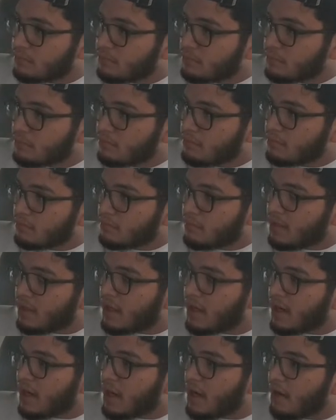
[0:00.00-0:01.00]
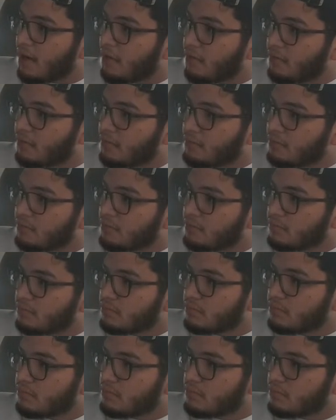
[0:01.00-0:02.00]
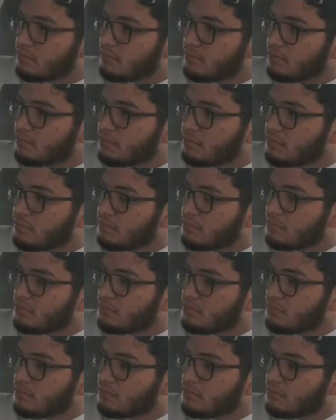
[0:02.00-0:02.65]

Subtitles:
This person isn't speaking.